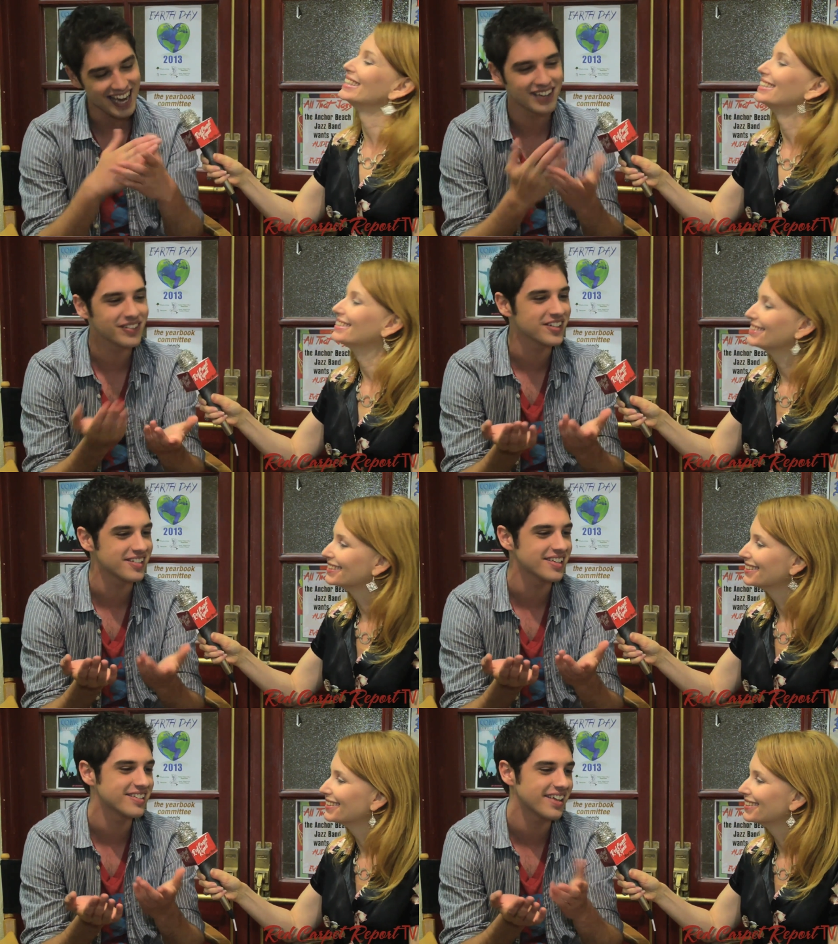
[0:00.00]
Speaker 1: and ever
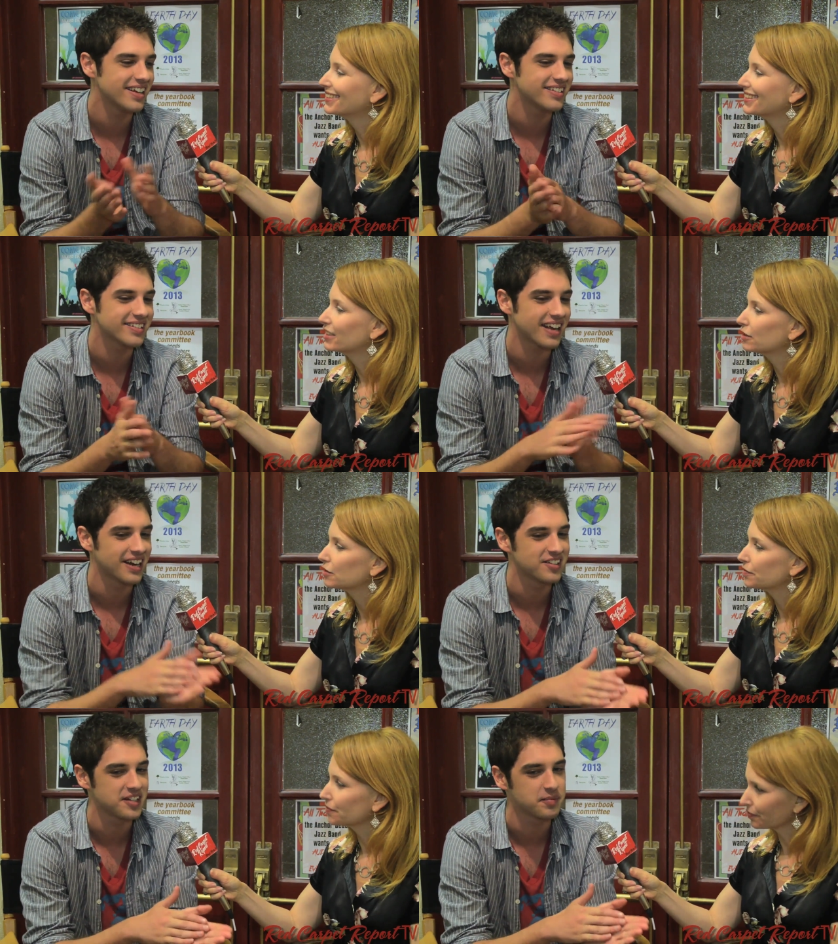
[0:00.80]
since then, it just
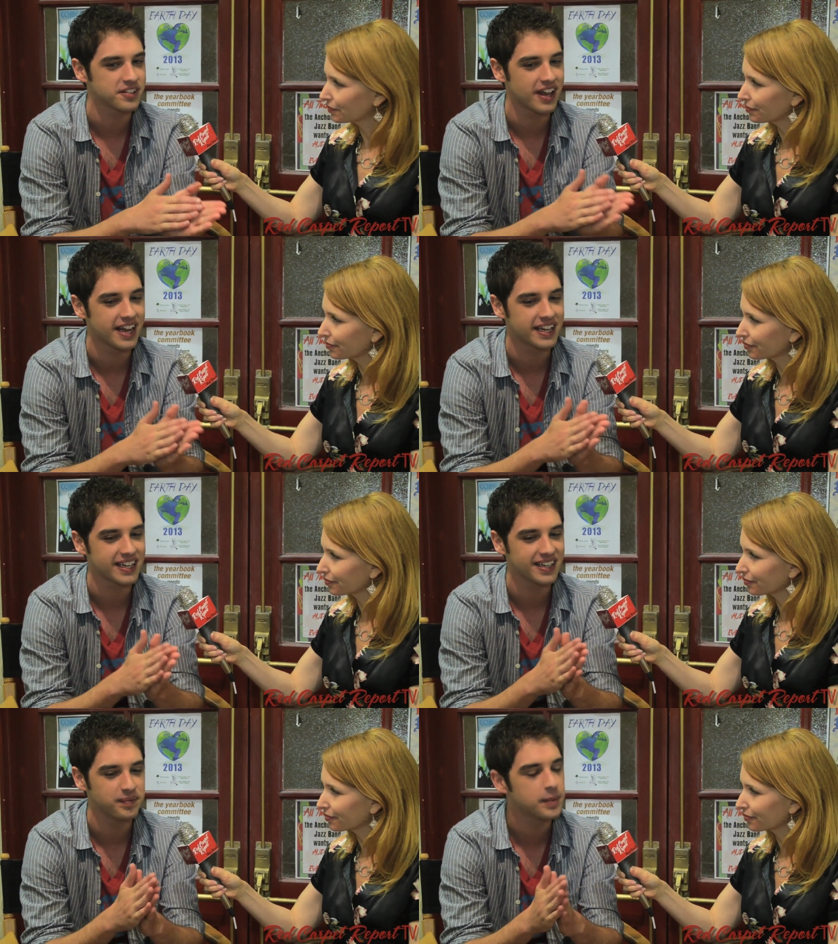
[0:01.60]
kind of seems
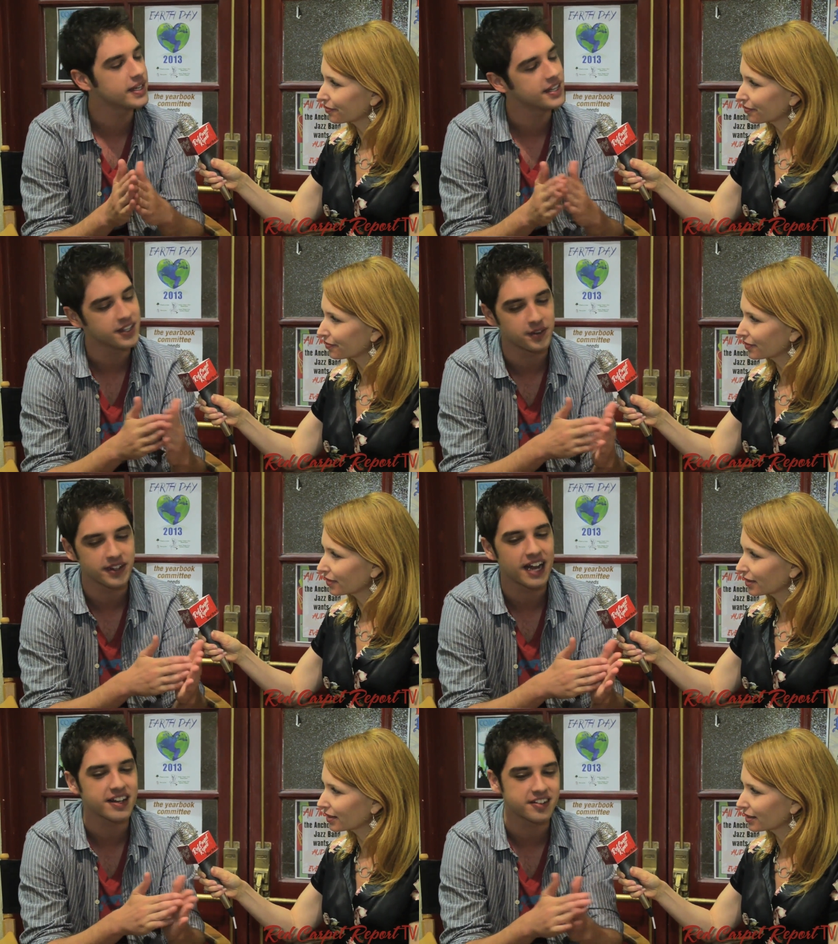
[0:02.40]
like maybe you know
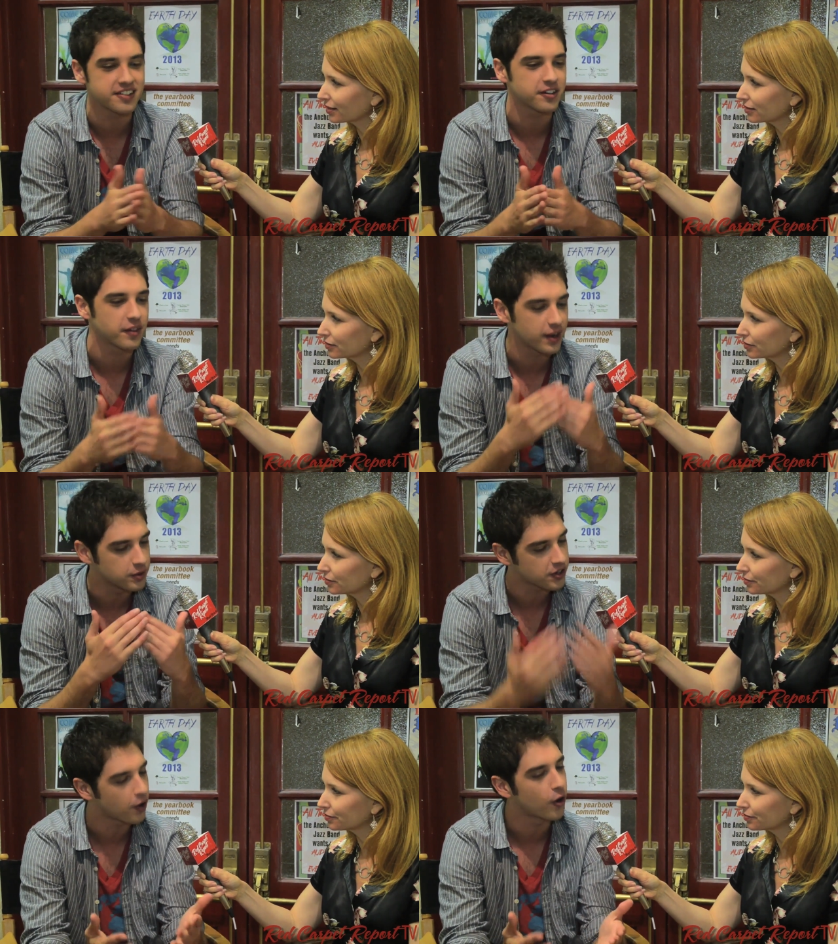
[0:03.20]
not necessarily that it
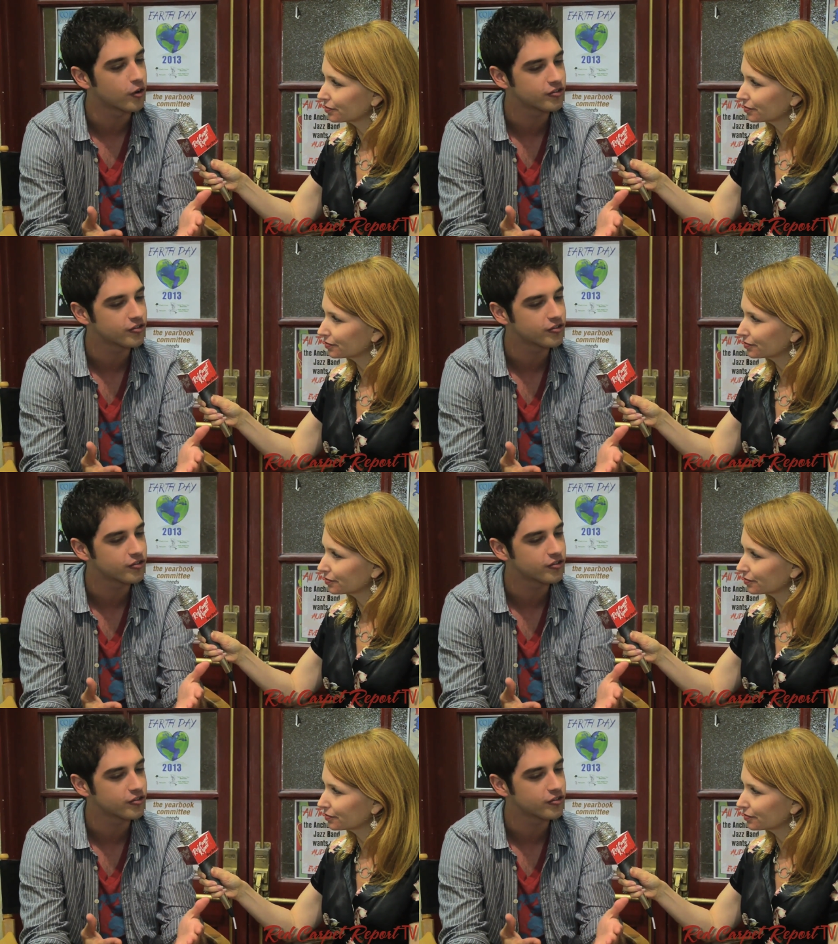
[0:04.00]
was her